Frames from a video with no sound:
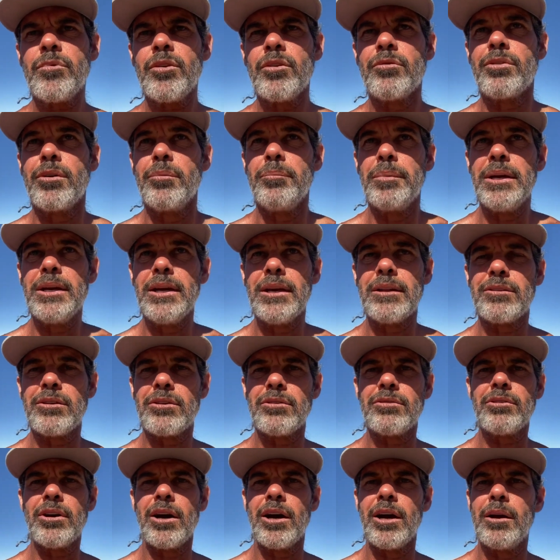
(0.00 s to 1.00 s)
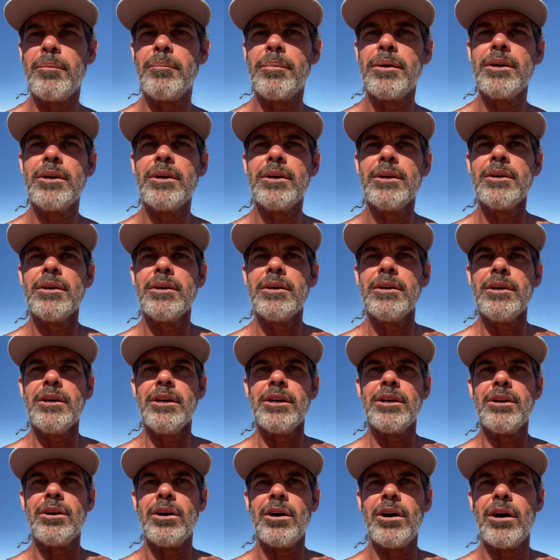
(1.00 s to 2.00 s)
for me at this time,
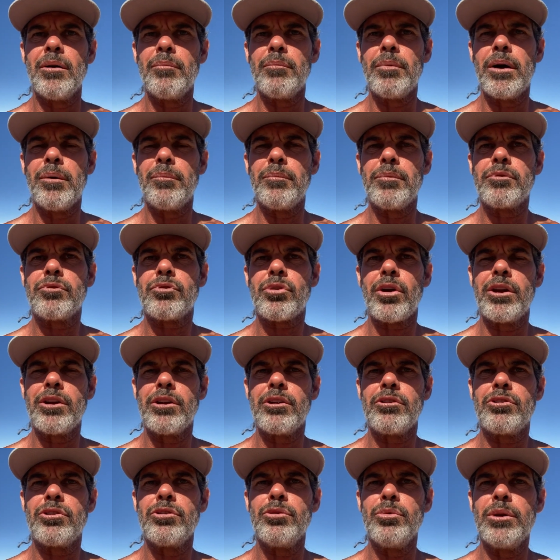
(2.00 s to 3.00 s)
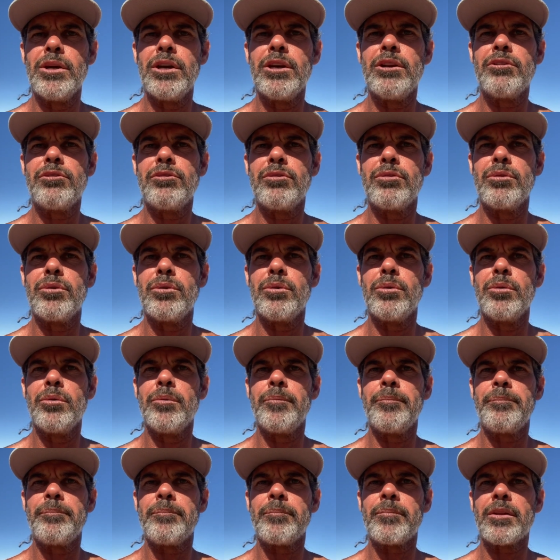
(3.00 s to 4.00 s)
you know, I'm trying to tune
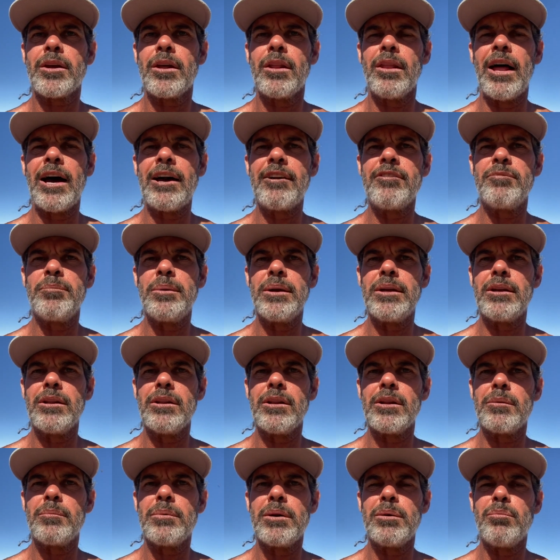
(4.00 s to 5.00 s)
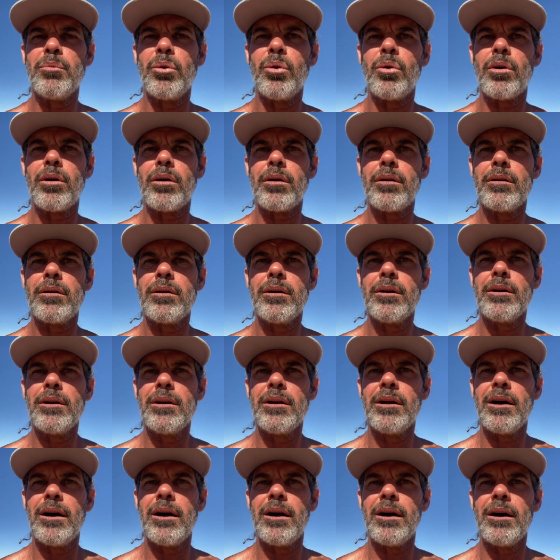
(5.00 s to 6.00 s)
into life being a little bit more,
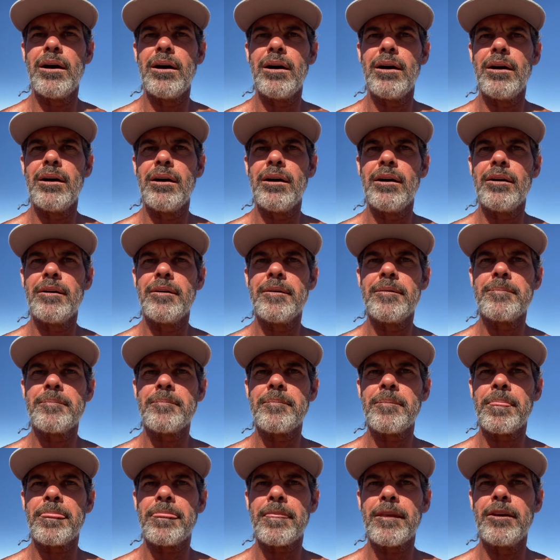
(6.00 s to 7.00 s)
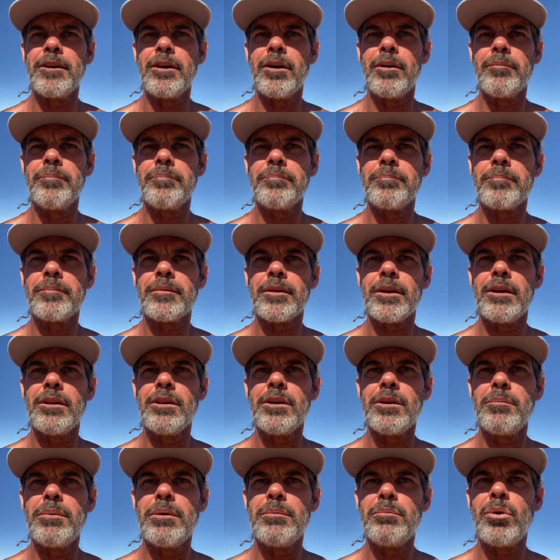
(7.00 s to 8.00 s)
you know, a
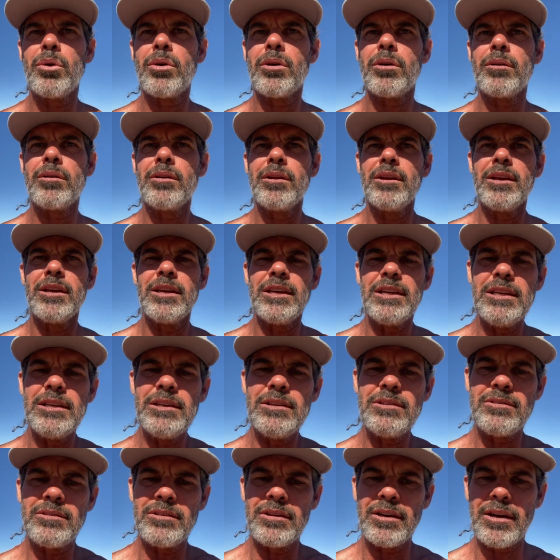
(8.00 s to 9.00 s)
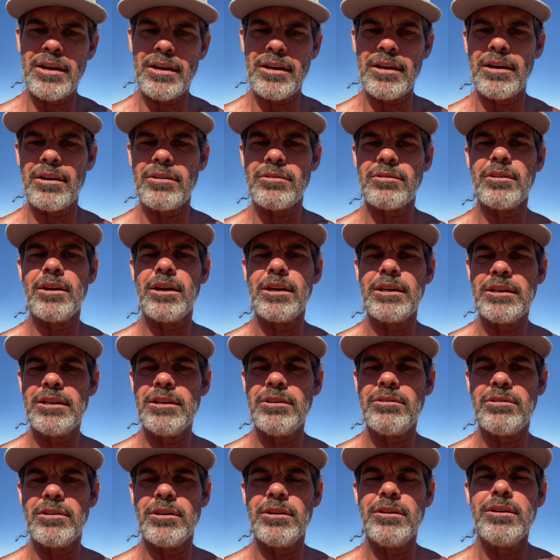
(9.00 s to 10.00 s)
little bit more easy, I guess. Not
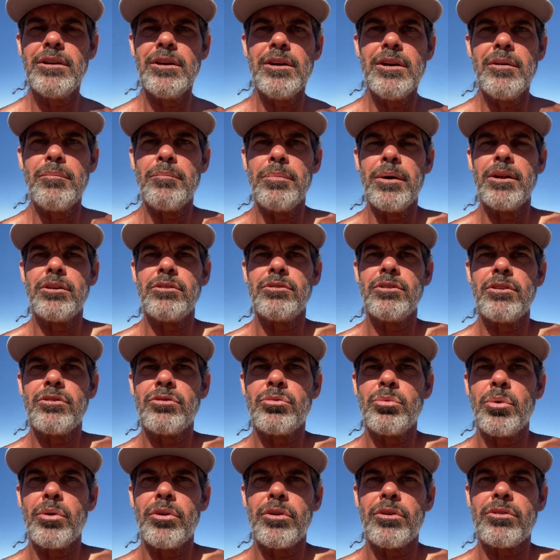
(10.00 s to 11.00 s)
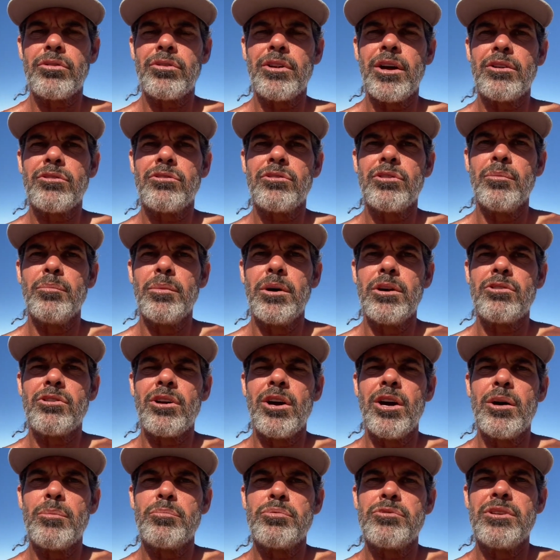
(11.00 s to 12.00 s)
easy, but just where there's not so much
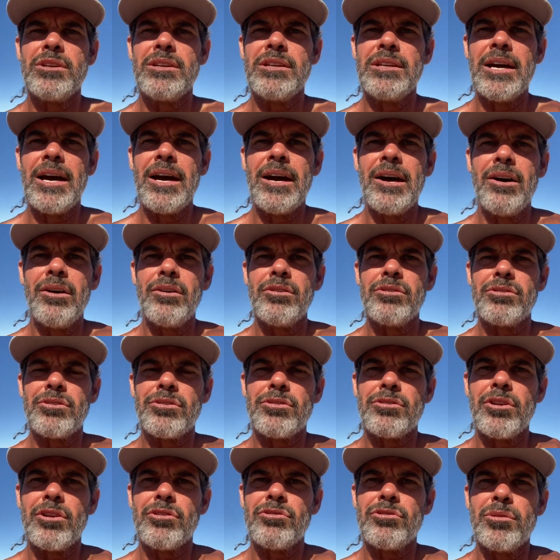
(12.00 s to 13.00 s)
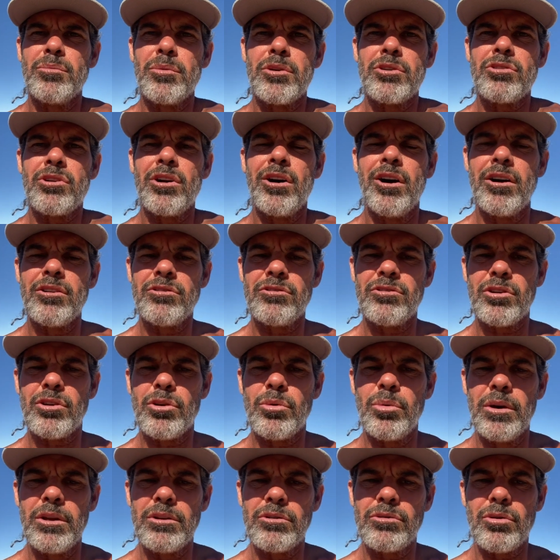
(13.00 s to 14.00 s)
ups and downs, there's not so much
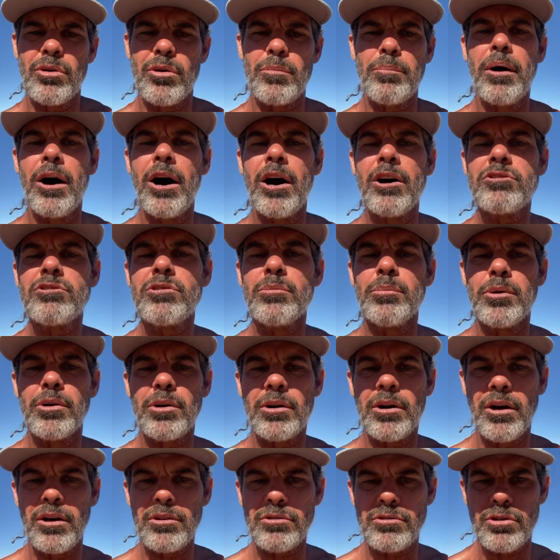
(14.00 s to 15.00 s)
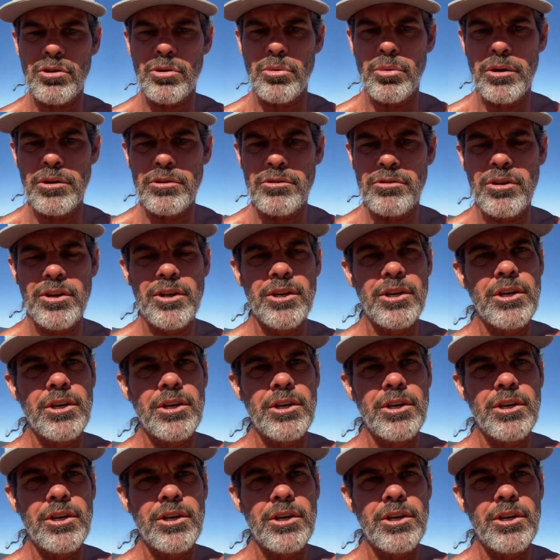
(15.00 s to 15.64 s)
consequence or possible consequence